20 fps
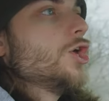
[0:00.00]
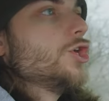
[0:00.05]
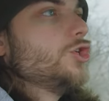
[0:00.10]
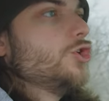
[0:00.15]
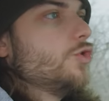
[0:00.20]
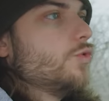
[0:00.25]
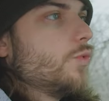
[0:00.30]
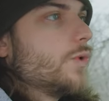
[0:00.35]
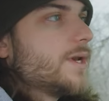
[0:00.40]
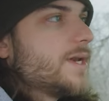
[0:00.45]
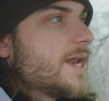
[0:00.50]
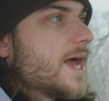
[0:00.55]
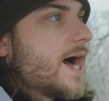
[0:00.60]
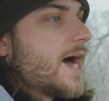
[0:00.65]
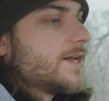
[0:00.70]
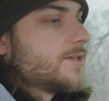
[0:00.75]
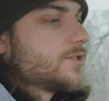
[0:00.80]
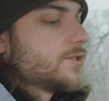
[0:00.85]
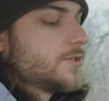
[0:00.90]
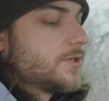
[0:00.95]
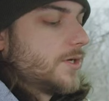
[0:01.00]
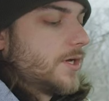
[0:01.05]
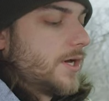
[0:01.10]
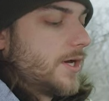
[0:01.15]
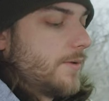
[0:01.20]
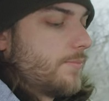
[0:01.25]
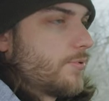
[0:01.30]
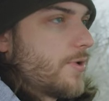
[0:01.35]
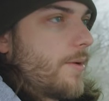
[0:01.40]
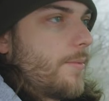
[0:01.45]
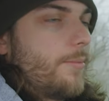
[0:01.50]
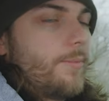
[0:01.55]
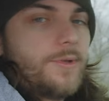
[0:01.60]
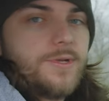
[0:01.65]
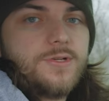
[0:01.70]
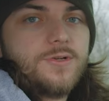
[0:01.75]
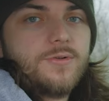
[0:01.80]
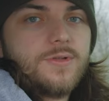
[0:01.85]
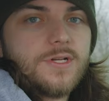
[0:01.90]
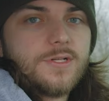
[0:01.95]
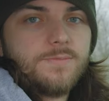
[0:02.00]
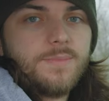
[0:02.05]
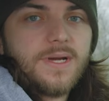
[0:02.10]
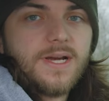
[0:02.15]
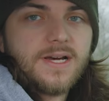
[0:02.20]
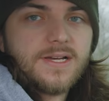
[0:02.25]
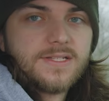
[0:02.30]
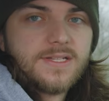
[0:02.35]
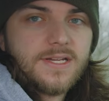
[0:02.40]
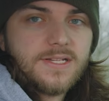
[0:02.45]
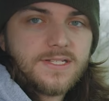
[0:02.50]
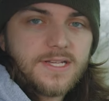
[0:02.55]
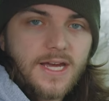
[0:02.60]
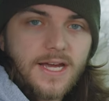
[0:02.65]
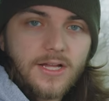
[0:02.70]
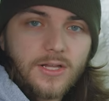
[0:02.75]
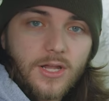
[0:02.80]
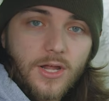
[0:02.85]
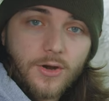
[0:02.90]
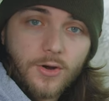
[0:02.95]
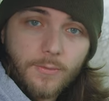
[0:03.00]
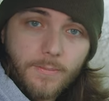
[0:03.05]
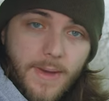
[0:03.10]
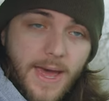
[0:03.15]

you would not probably do this because it's a cluttered